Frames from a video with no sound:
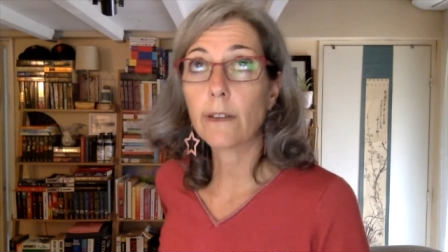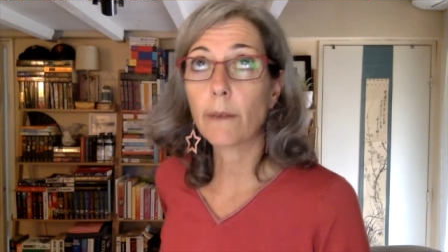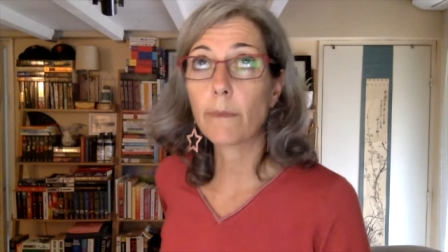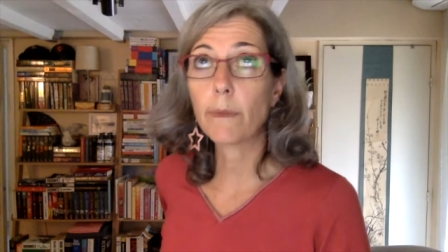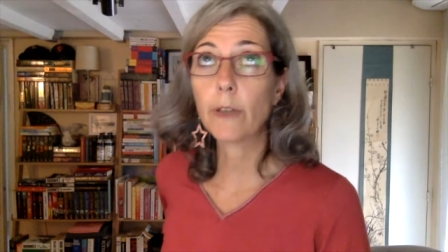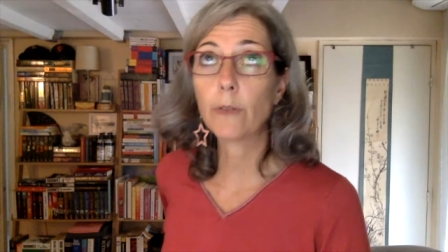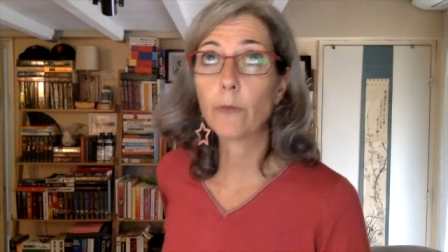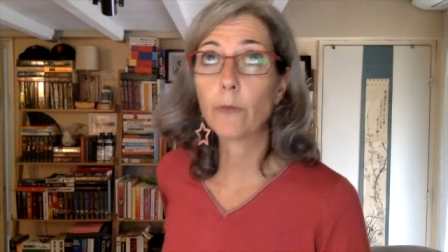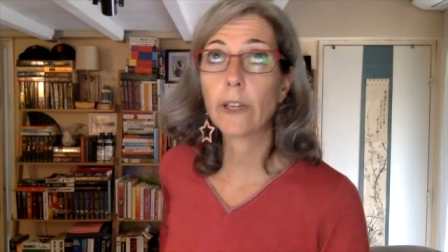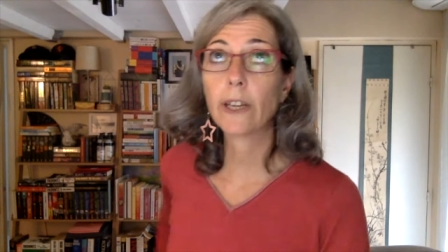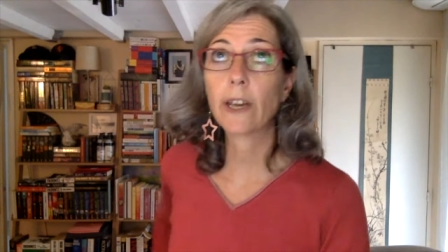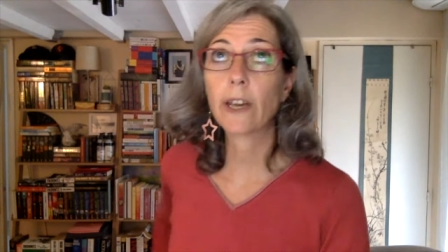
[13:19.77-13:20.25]
I
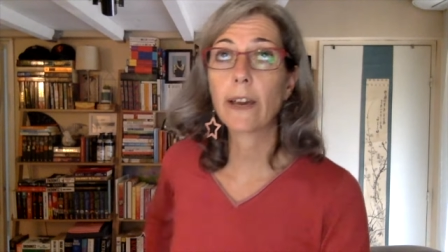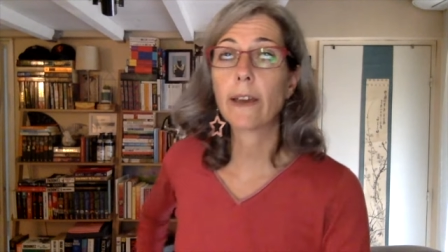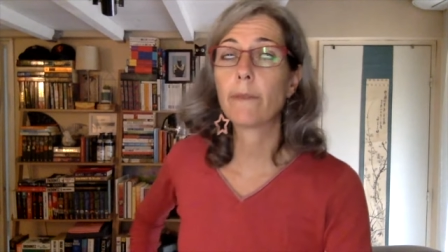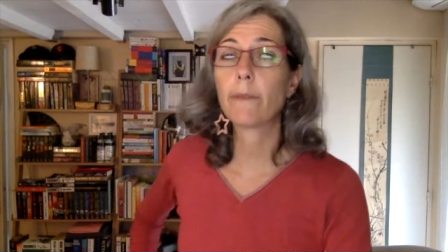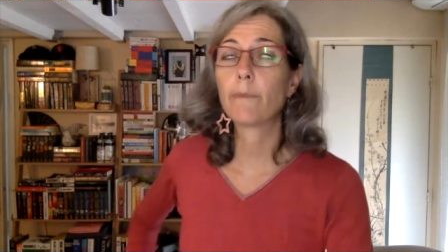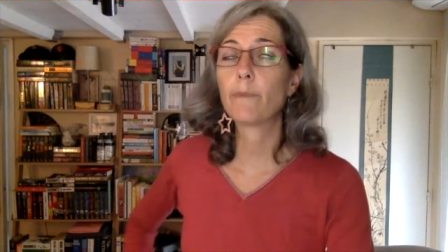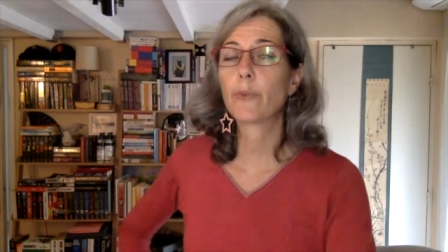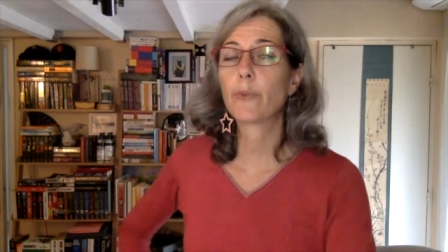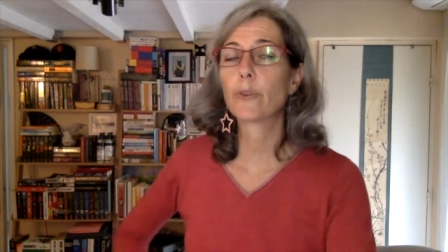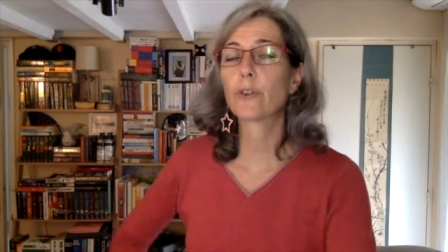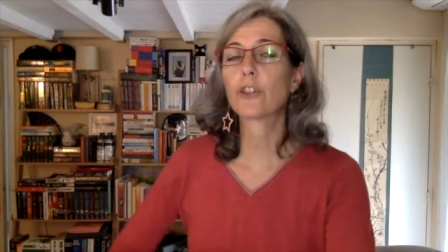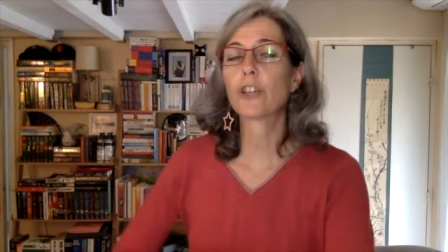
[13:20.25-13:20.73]
mean when
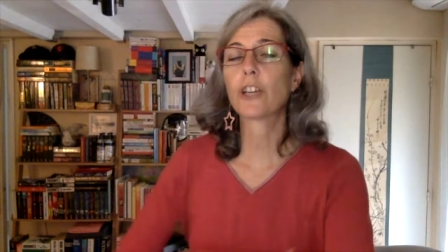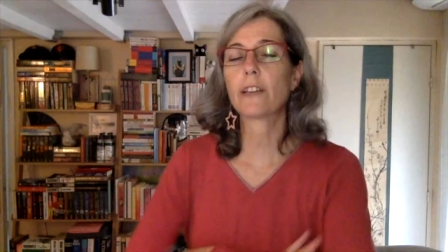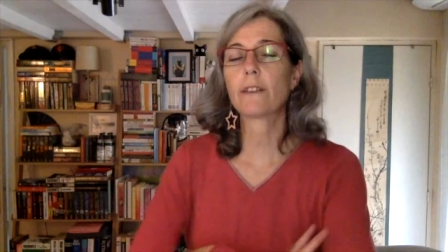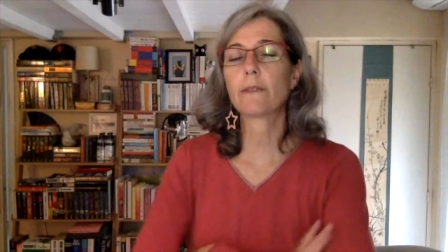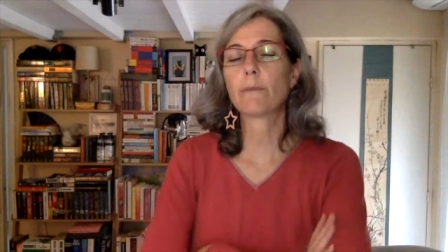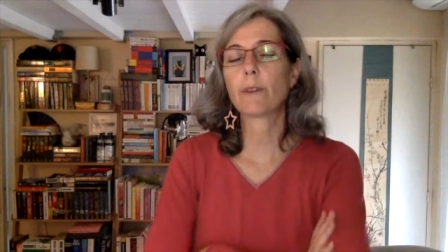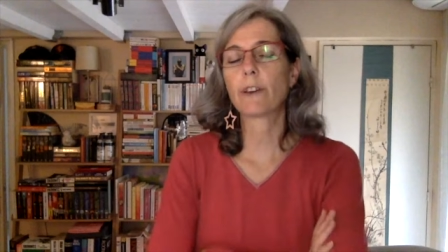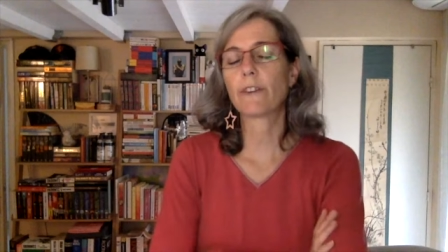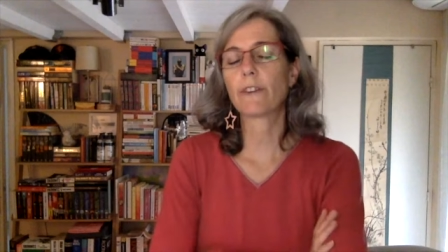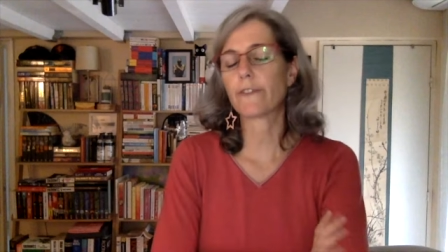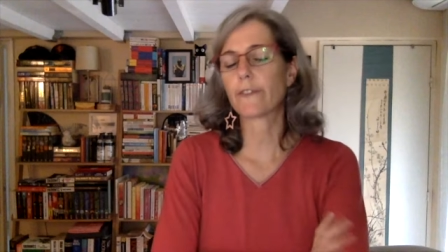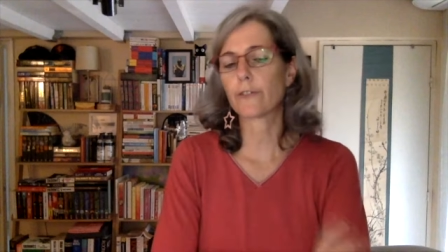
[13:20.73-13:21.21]
I
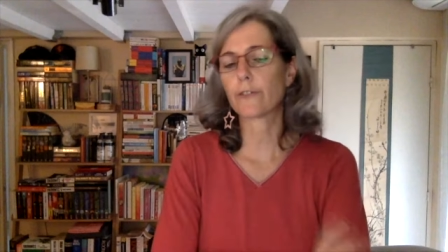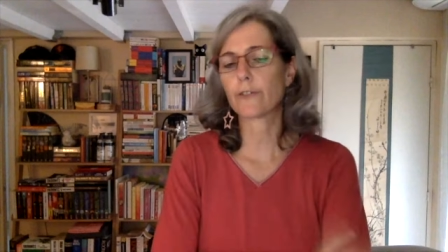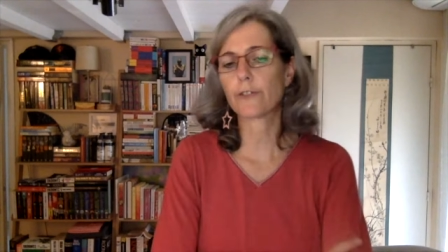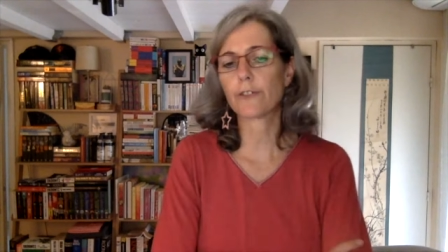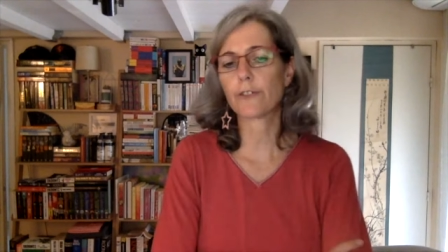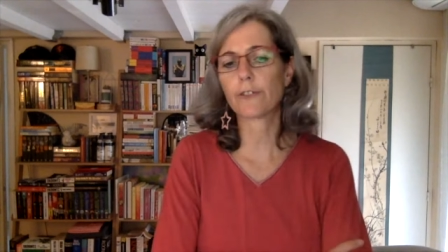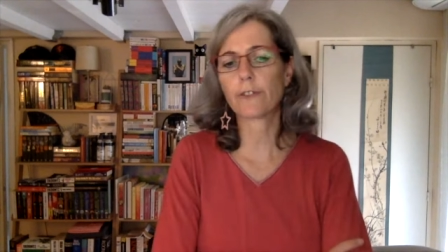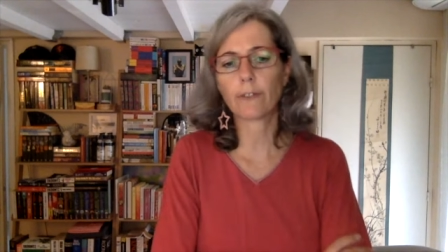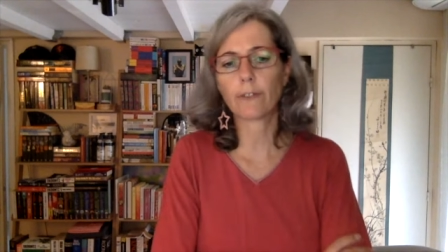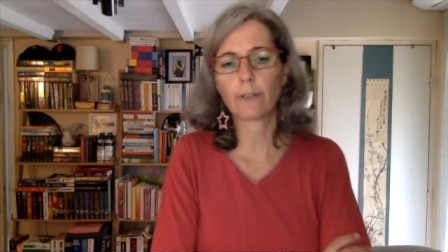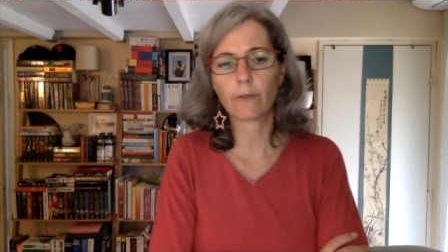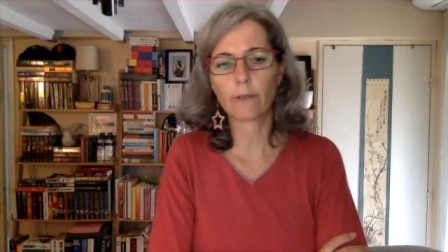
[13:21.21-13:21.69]
purchased my
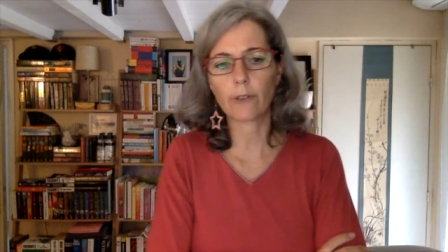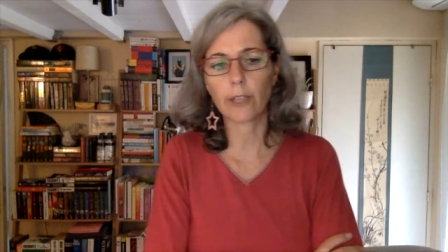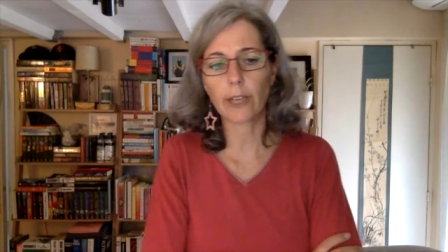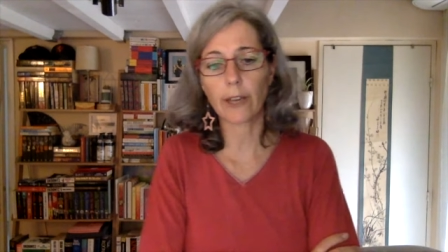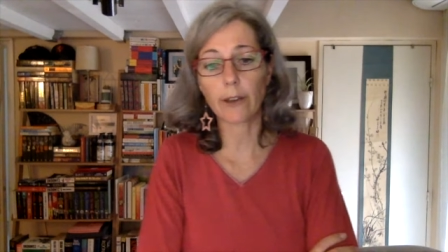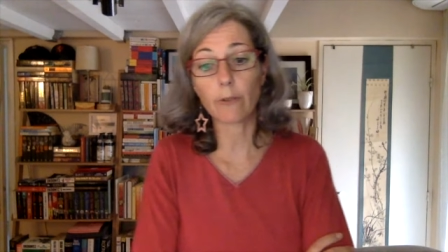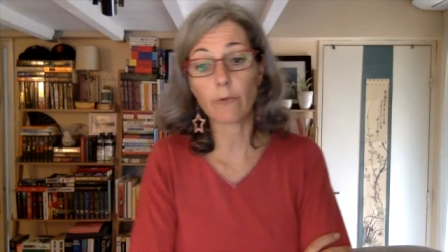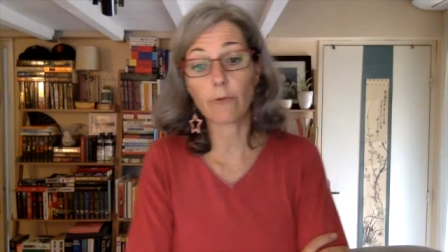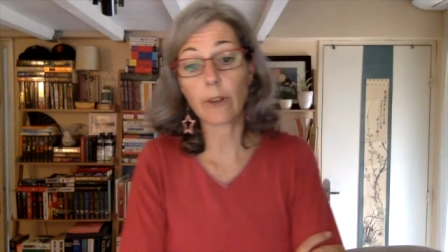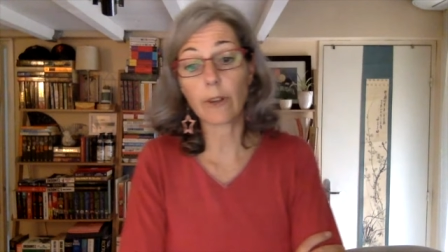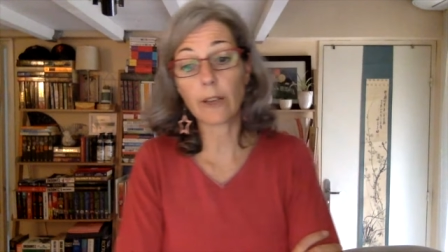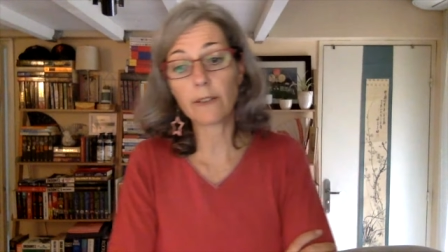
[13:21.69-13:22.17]
first when
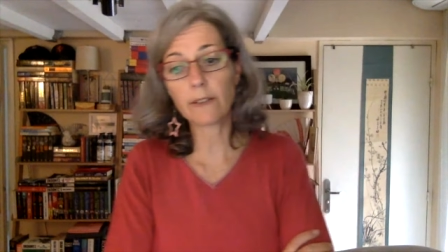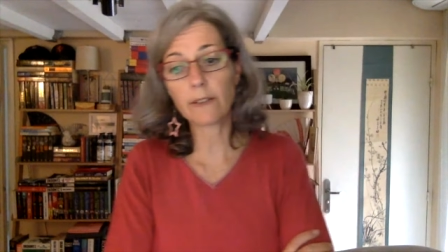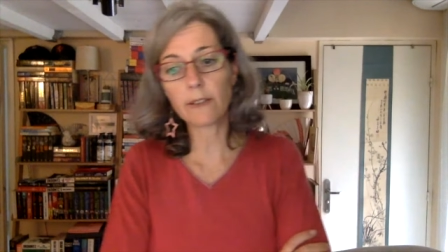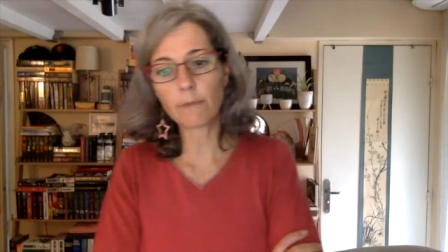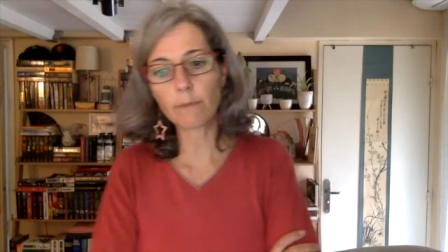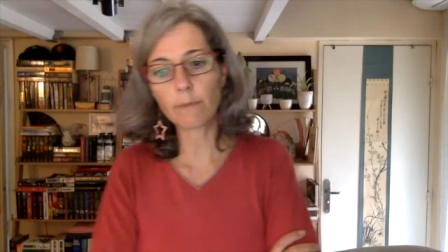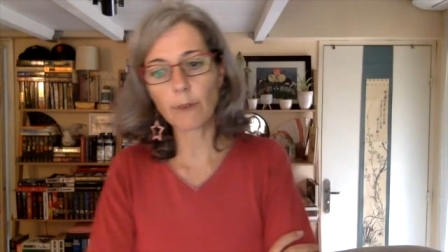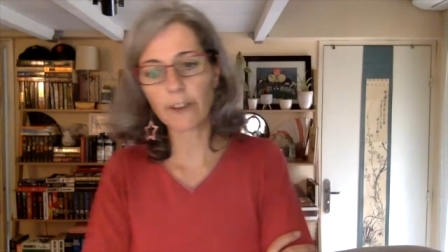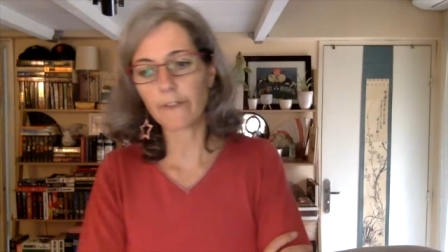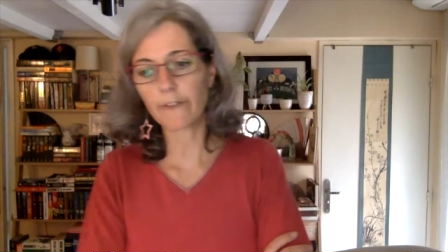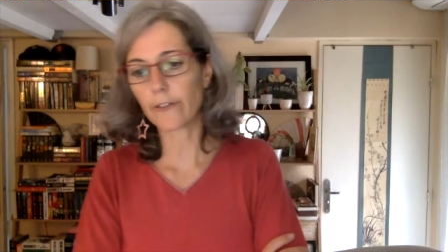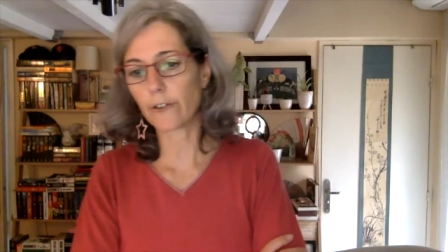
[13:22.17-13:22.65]
I rented
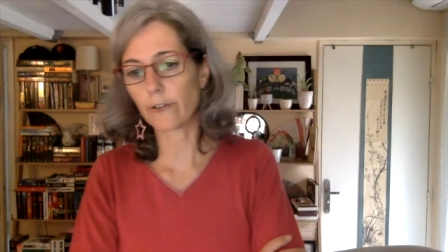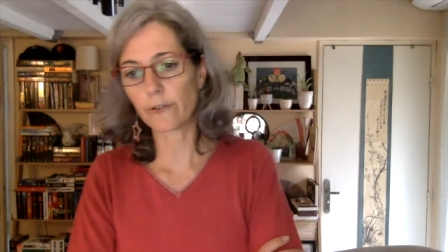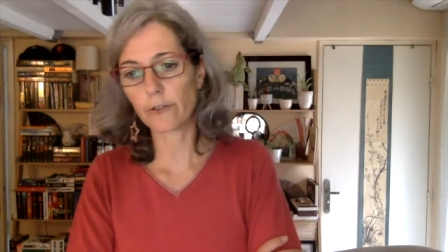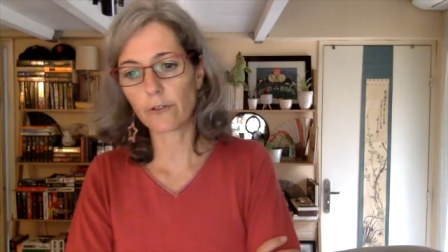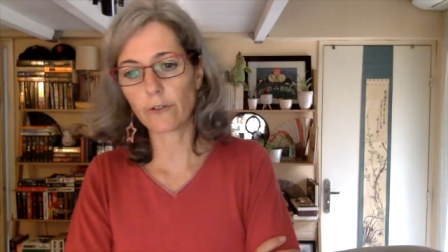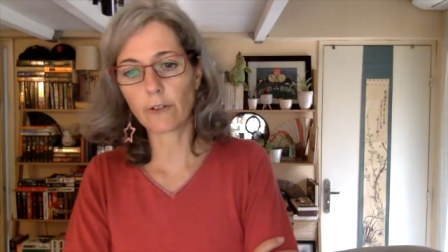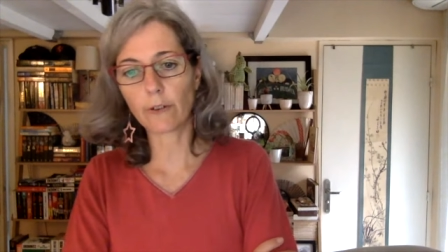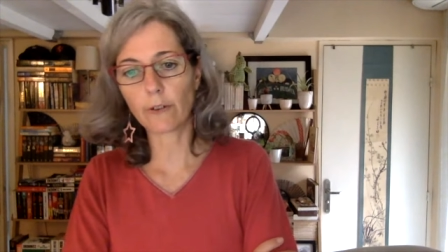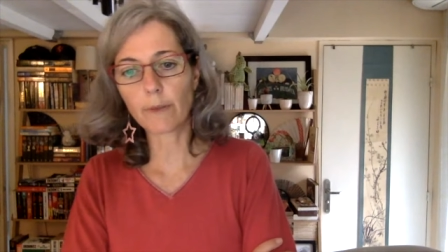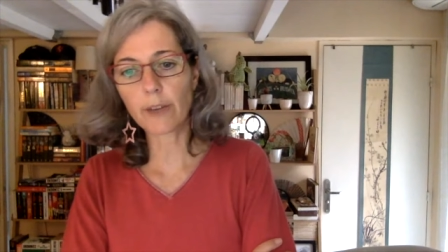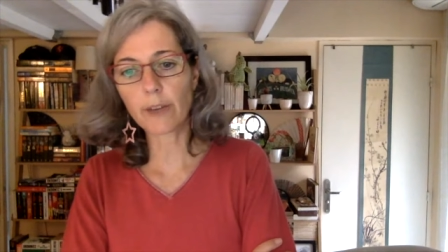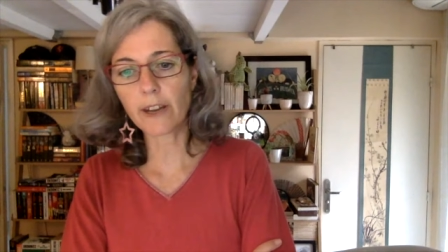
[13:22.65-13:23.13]
my
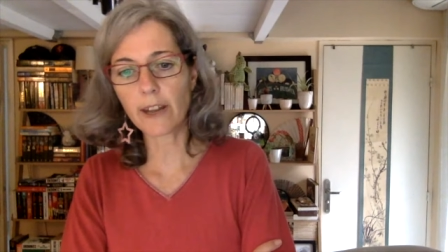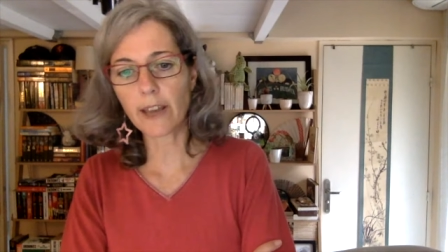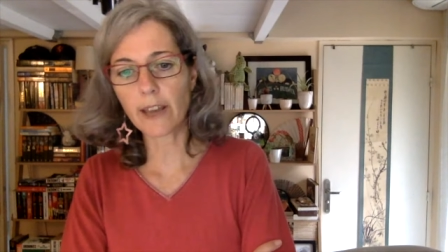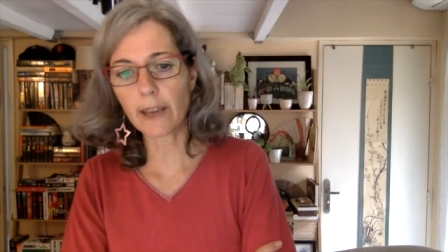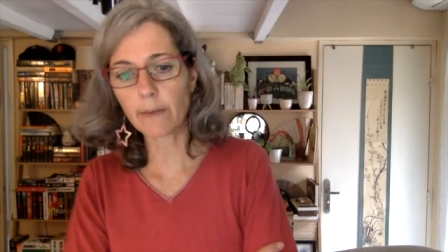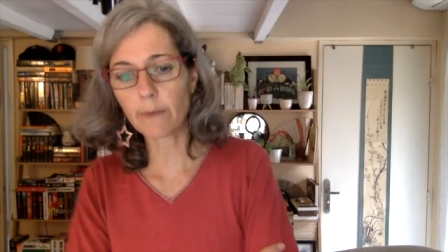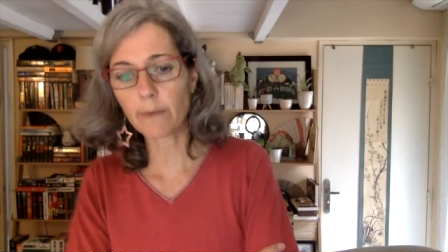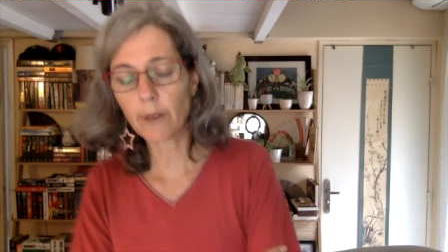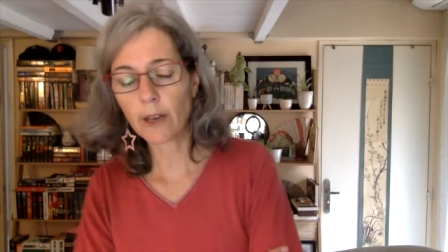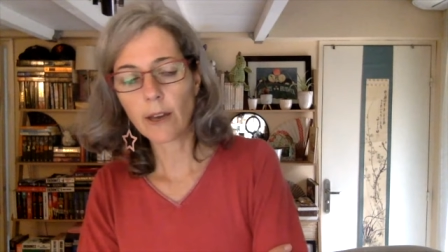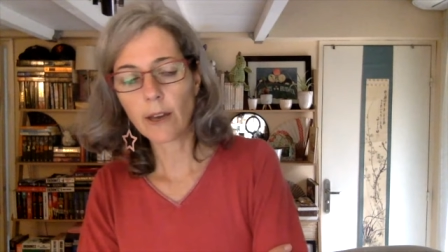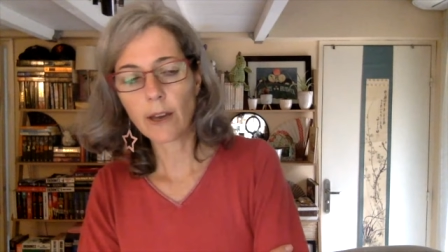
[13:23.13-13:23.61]
first domain
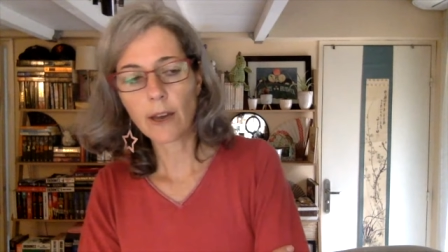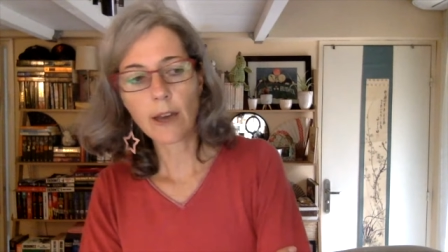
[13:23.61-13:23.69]
name,